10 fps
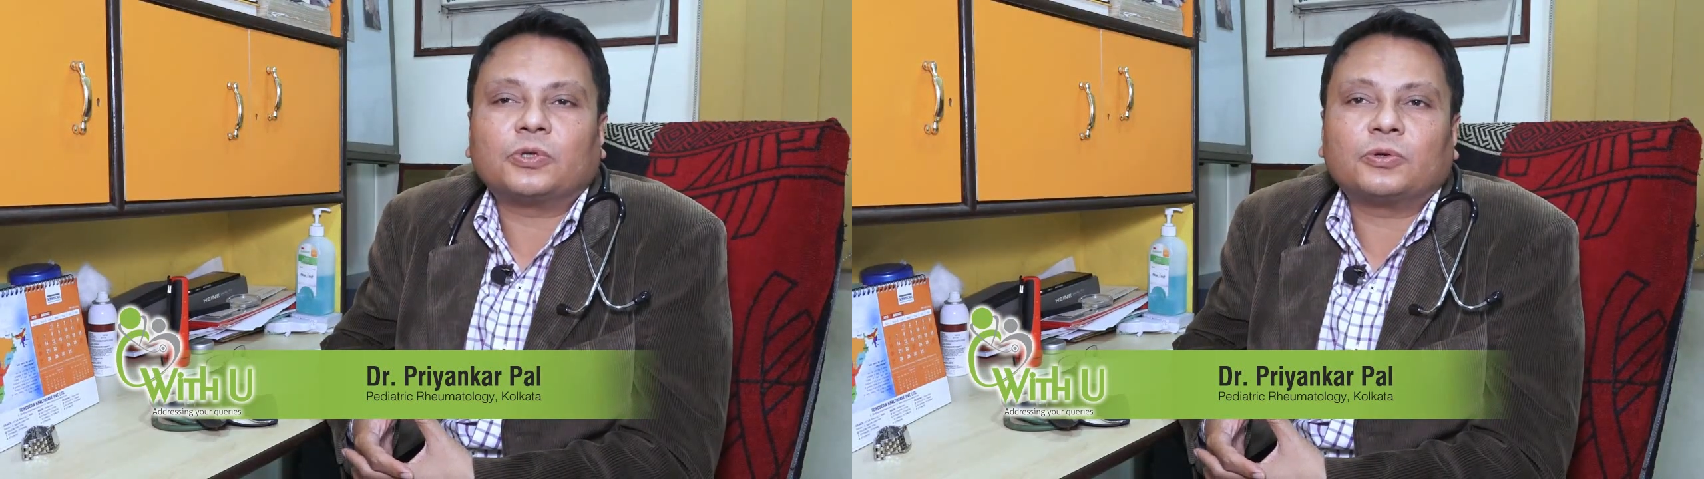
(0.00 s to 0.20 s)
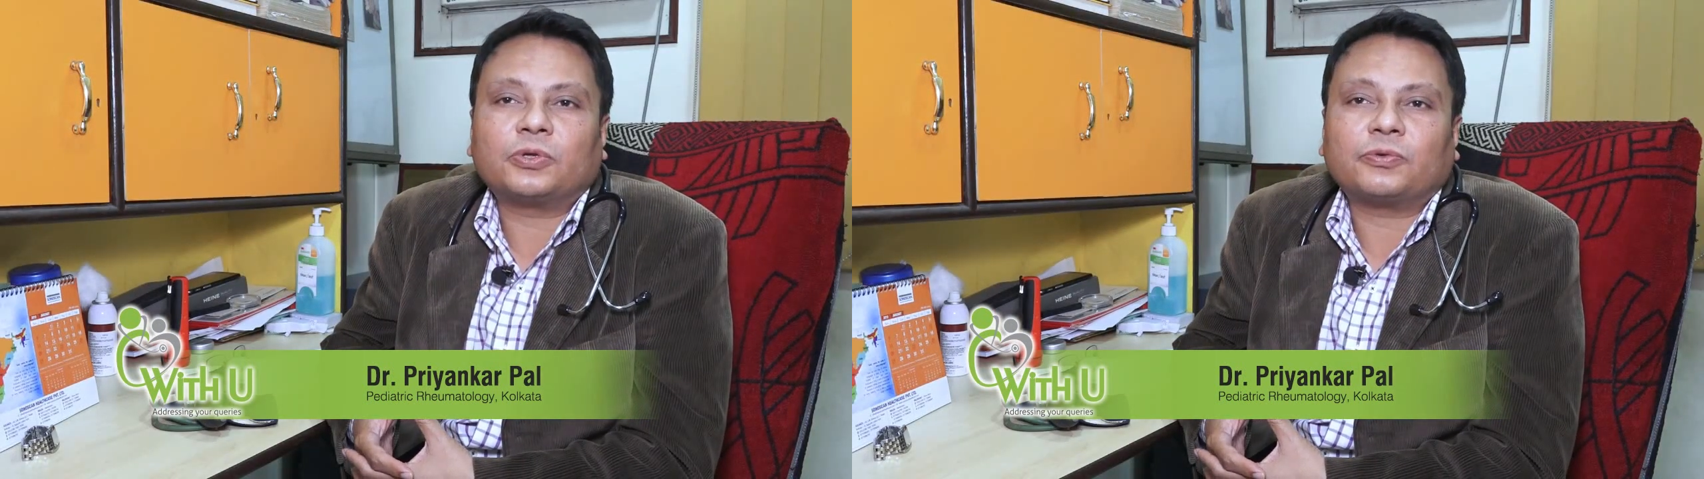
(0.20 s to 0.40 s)

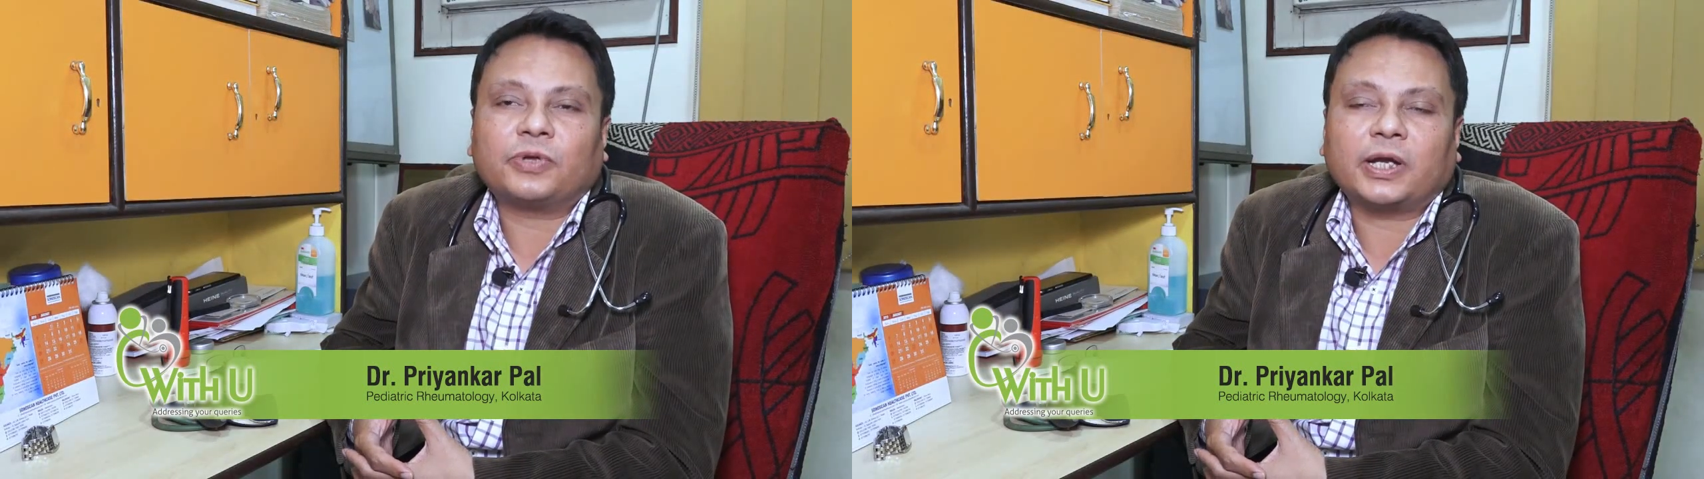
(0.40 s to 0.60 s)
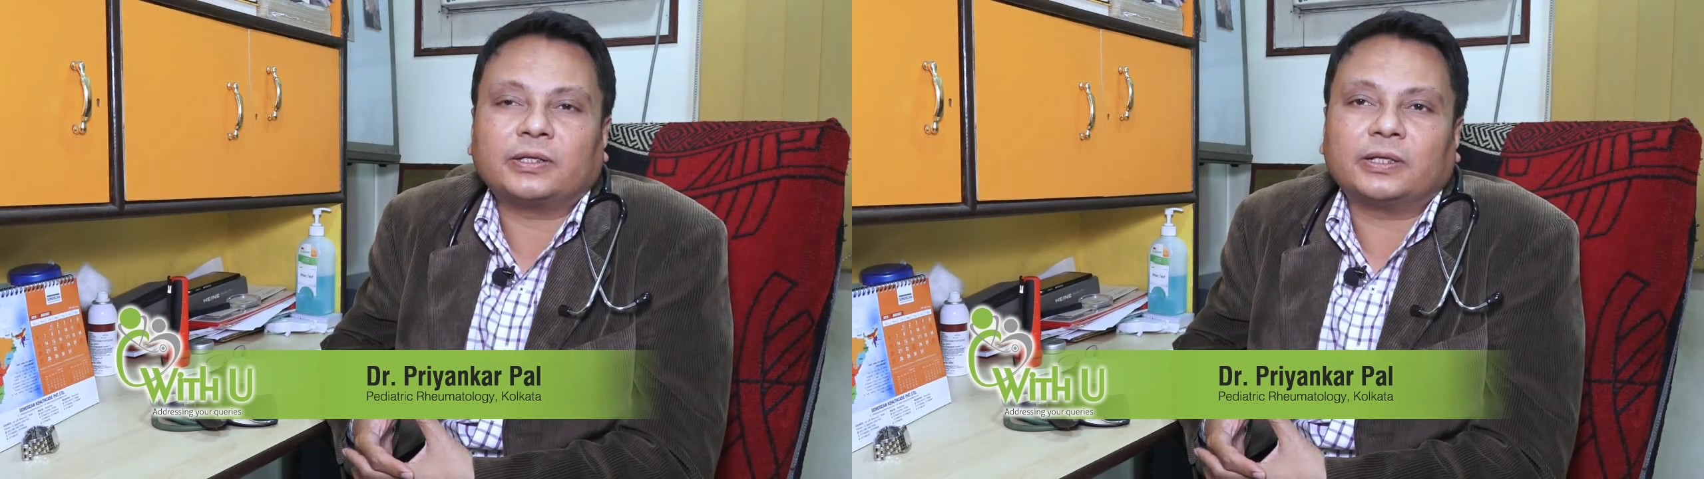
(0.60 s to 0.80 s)
on to affect